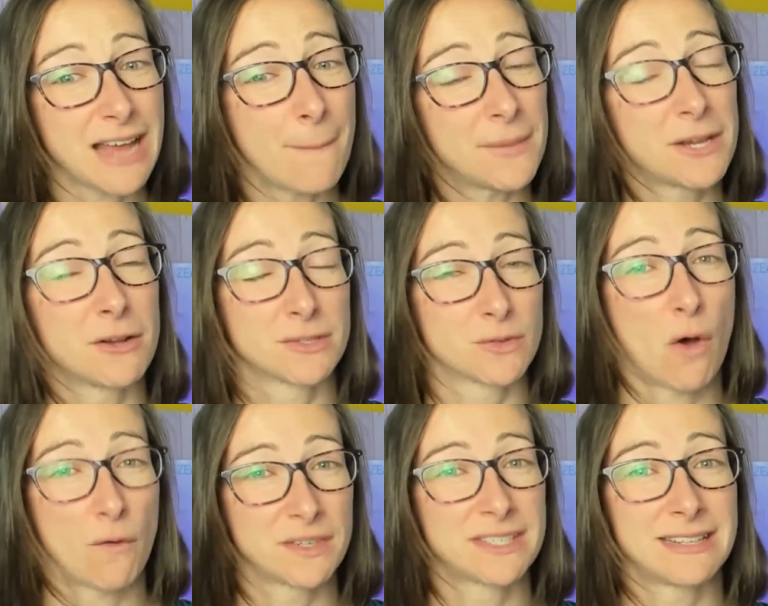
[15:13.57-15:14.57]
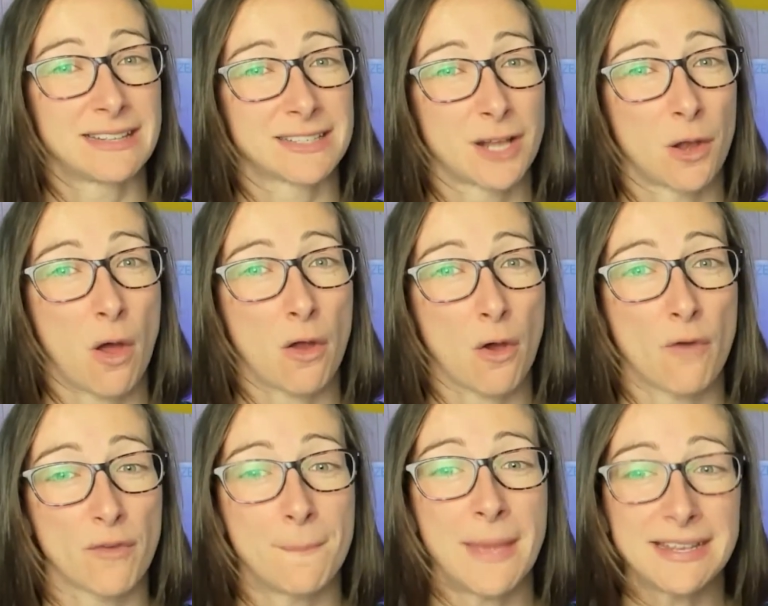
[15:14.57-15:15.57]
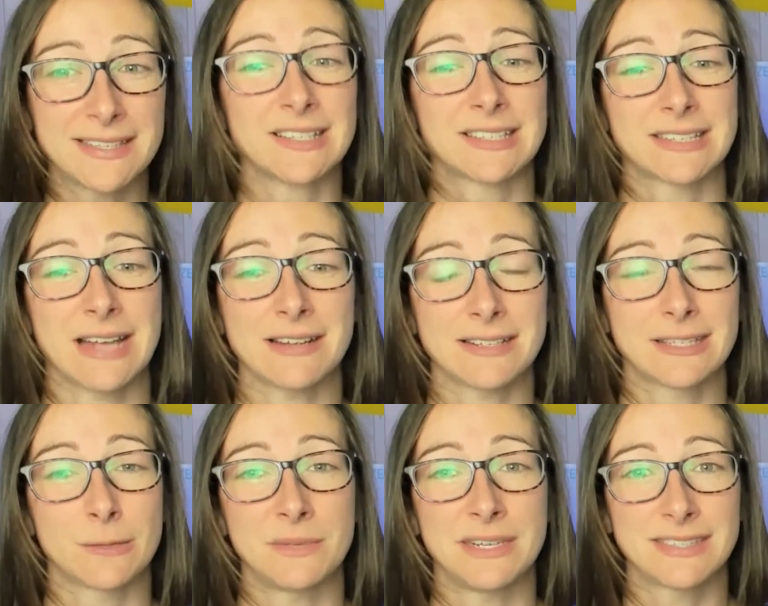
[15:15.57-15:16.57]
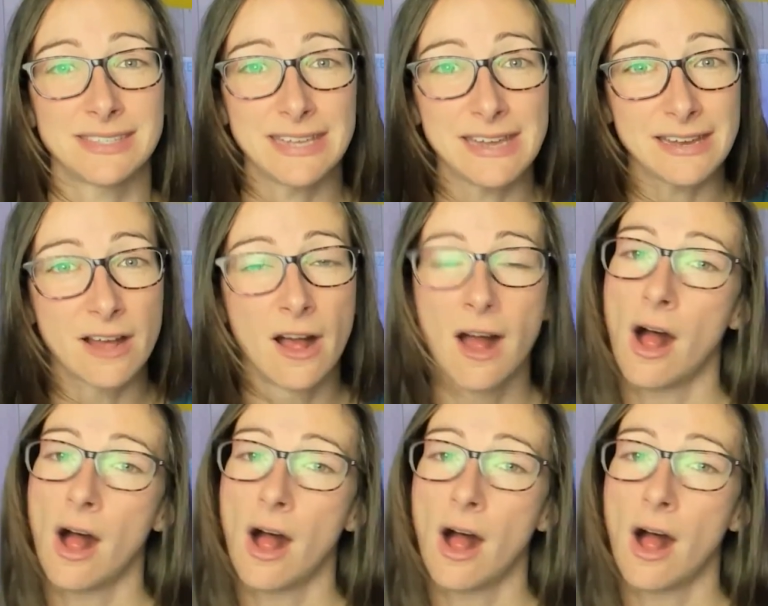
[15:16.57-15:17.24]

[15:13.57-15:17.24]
and because obviously there's a lot of amazing sights to be seen